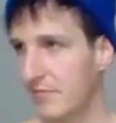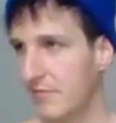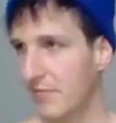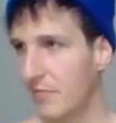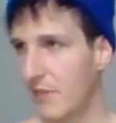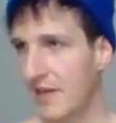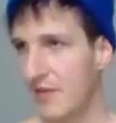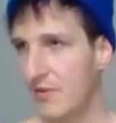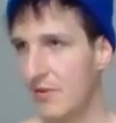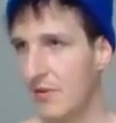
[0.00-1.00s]
when
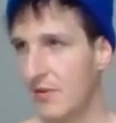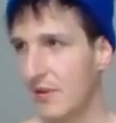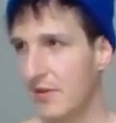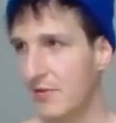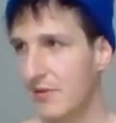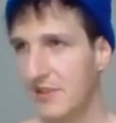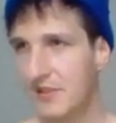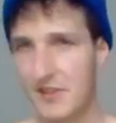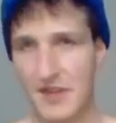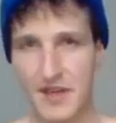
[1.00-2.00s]
you reach
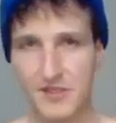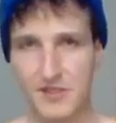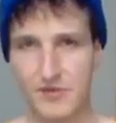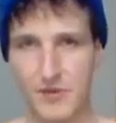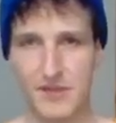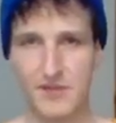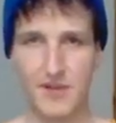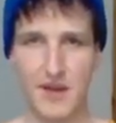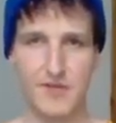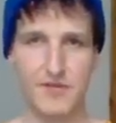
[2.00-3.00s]
the age of
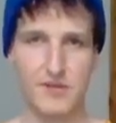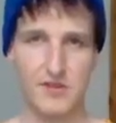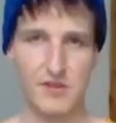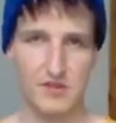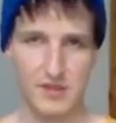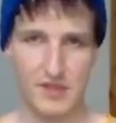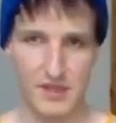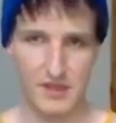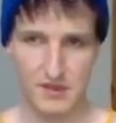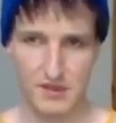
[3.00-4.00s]
25, so
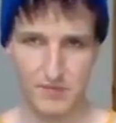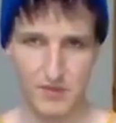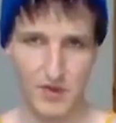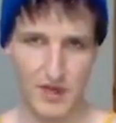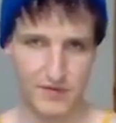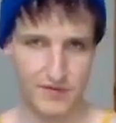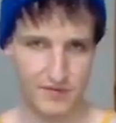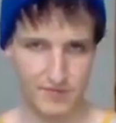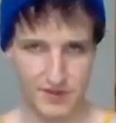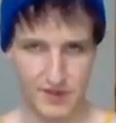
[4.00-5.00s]
then you have
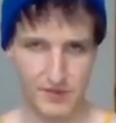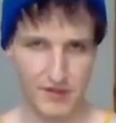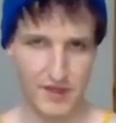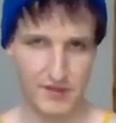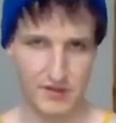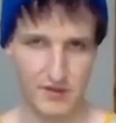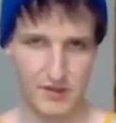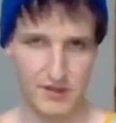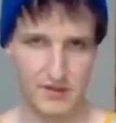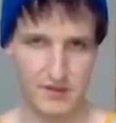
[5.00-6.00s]
something, so
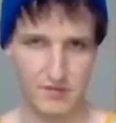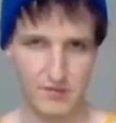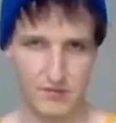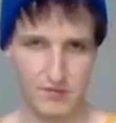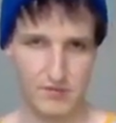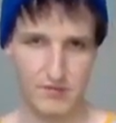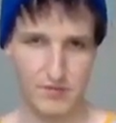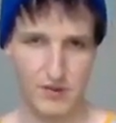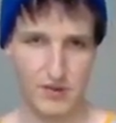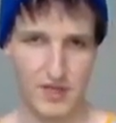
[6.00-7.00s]

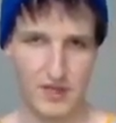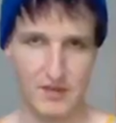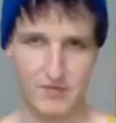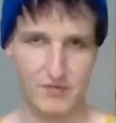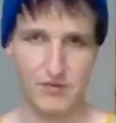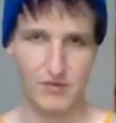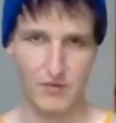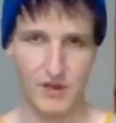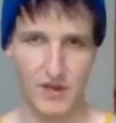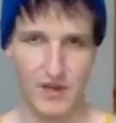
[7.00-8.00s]
you can do
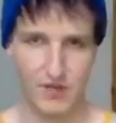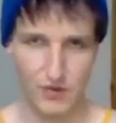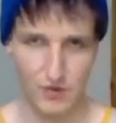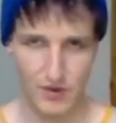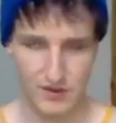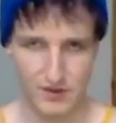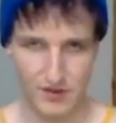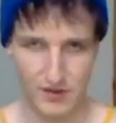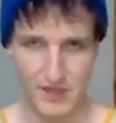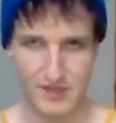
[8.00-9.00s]
whatever you want.
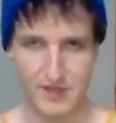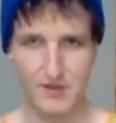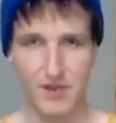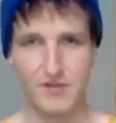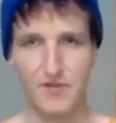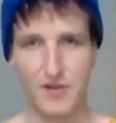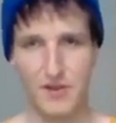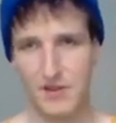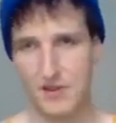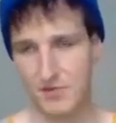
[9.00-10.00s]
So he's not for
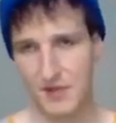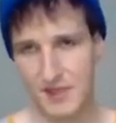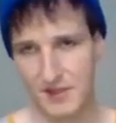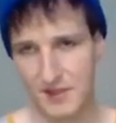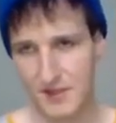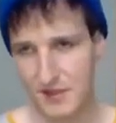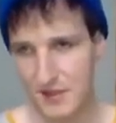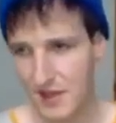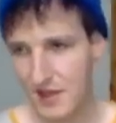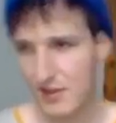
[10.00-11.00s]
the basic
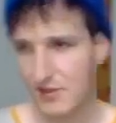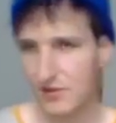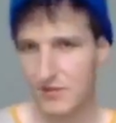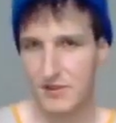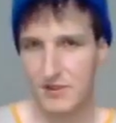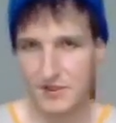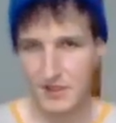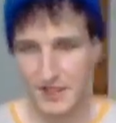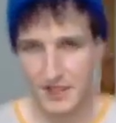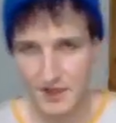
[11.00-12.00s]

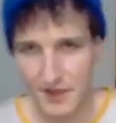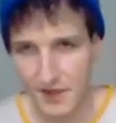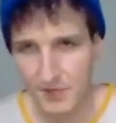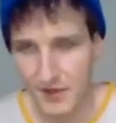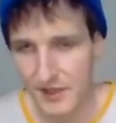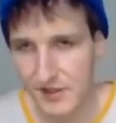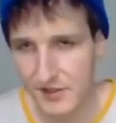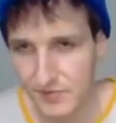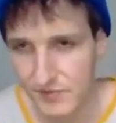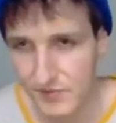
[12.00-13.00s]
universal income, but
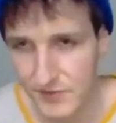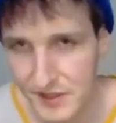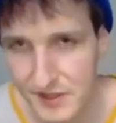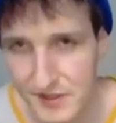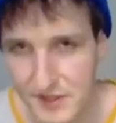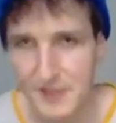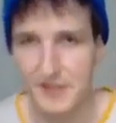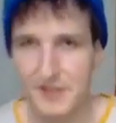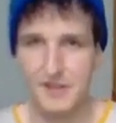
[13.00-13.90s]
this is his